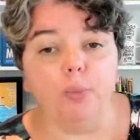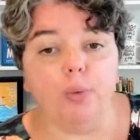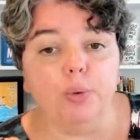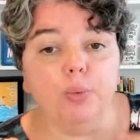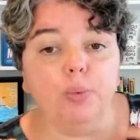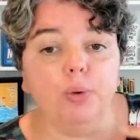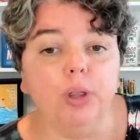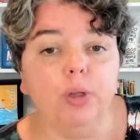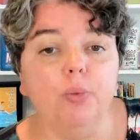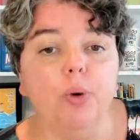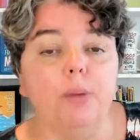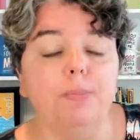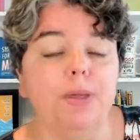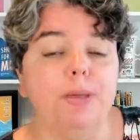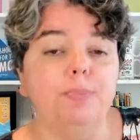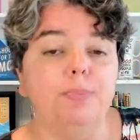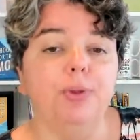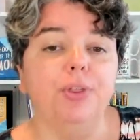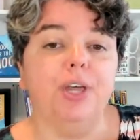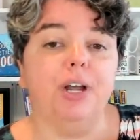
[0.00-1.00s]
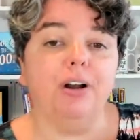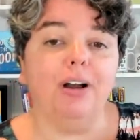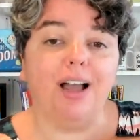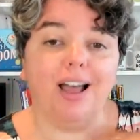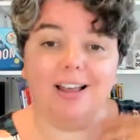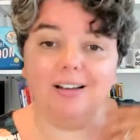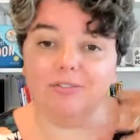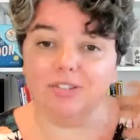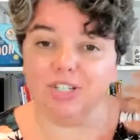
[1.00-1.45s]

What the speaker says: We really want people that are kind of